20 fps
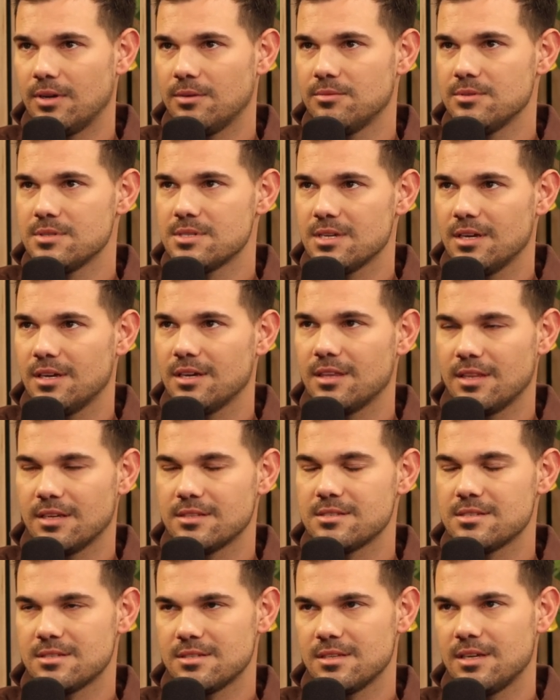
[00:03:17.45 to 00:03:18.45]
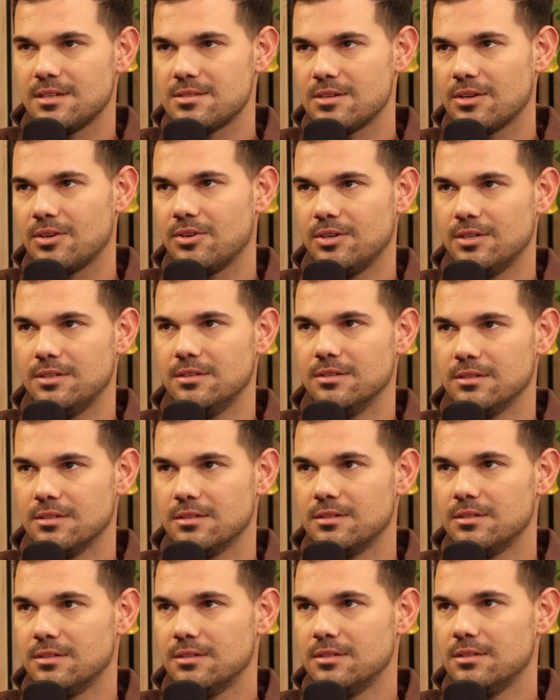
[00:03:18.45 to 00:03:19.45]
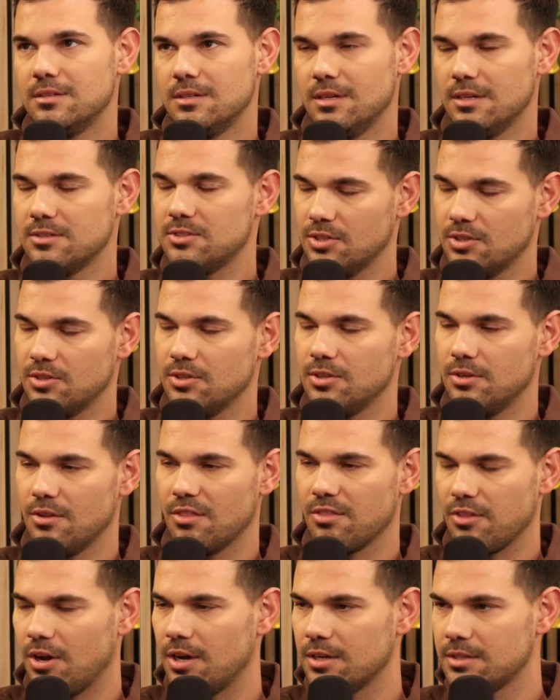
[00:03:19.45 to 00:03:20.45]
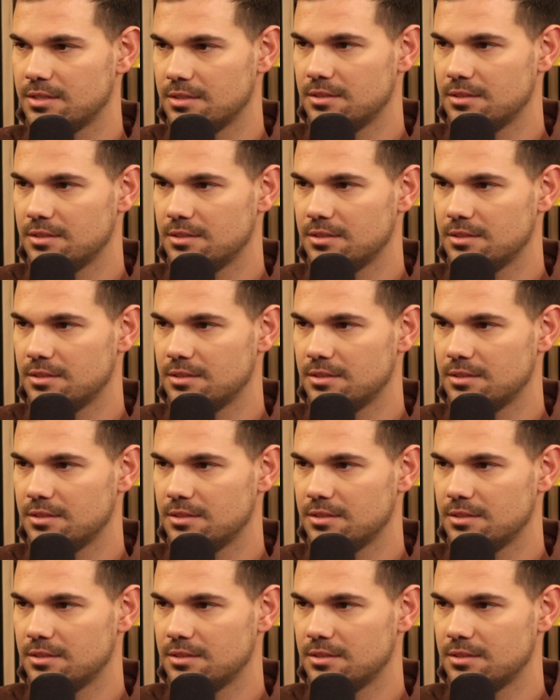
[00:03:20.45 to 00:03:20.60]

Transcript: I was like, that's a good thought.